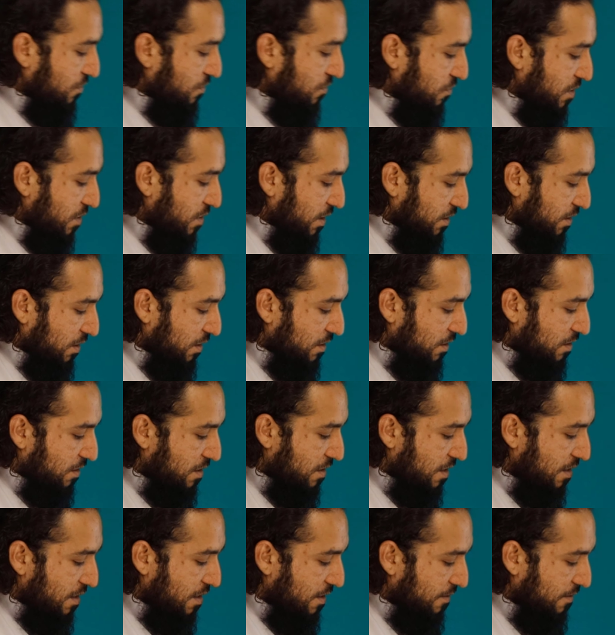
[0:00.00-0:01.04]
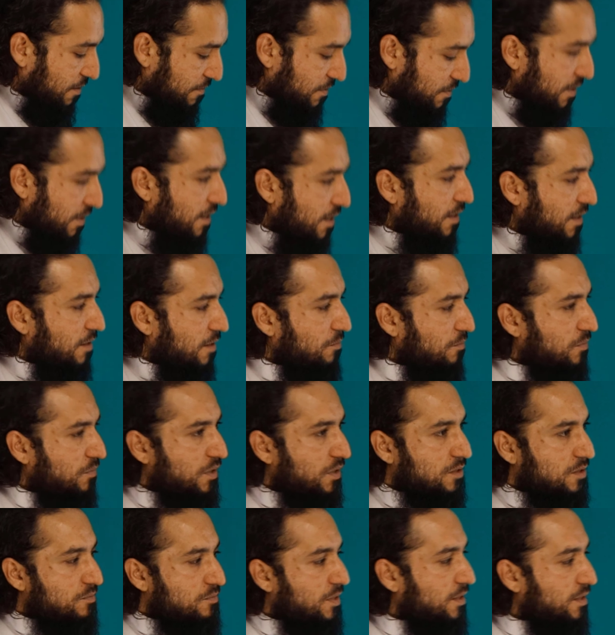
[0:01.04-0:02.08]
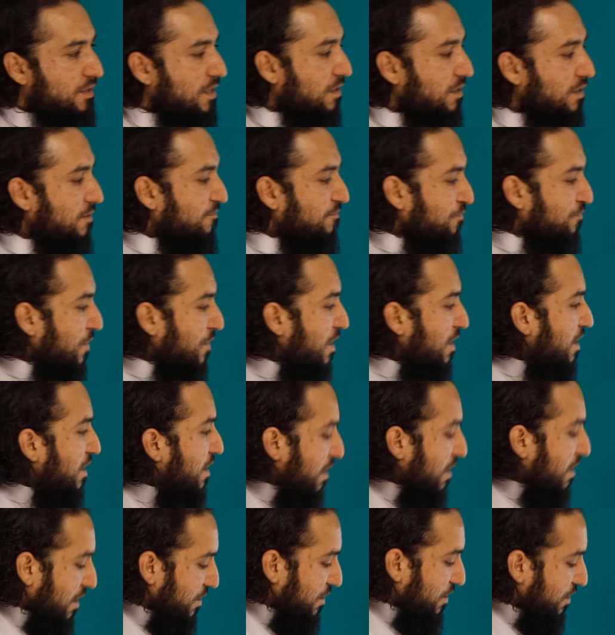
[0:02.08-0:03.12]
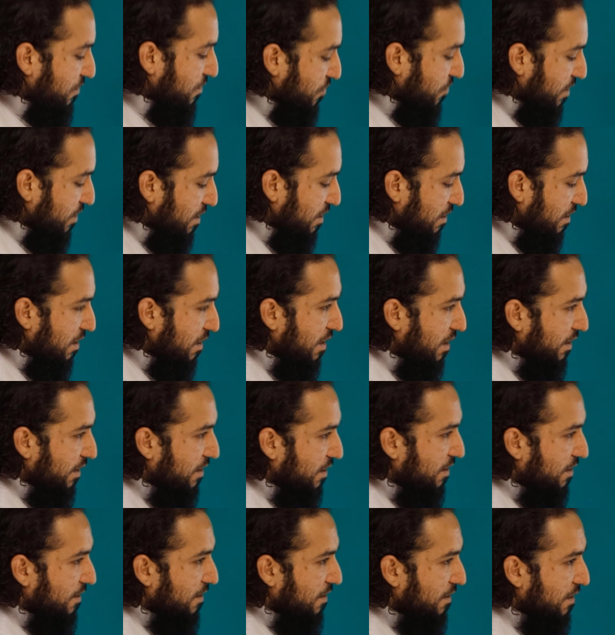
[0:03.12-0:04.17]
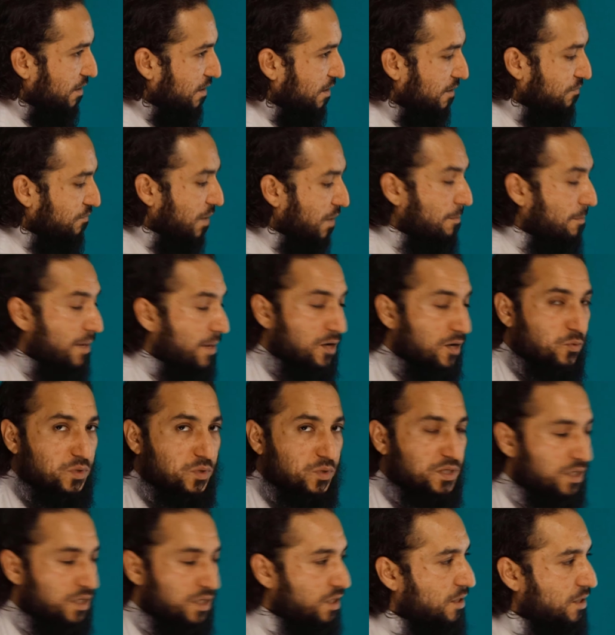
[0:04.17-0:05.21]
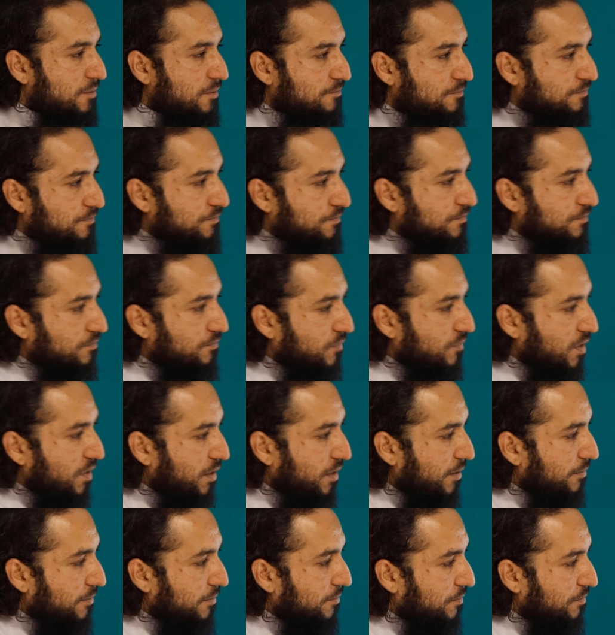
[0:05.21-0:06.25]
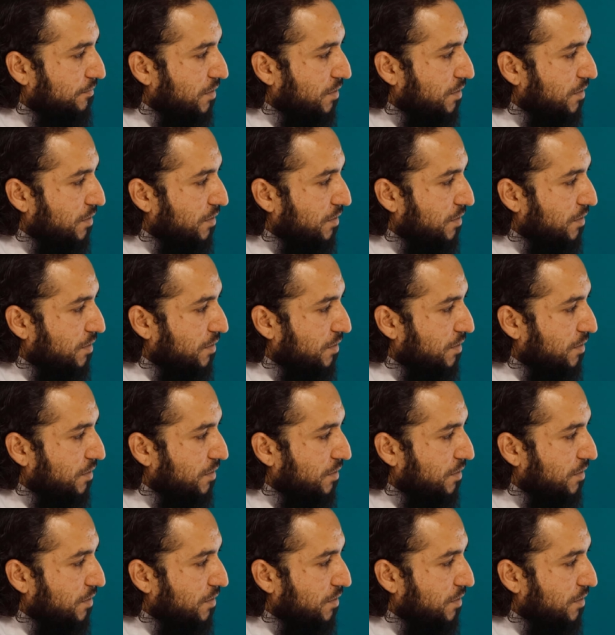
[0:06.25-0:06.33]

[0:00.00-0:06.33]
to write it. Okay, let me explain that. It is written like a backward E, okay,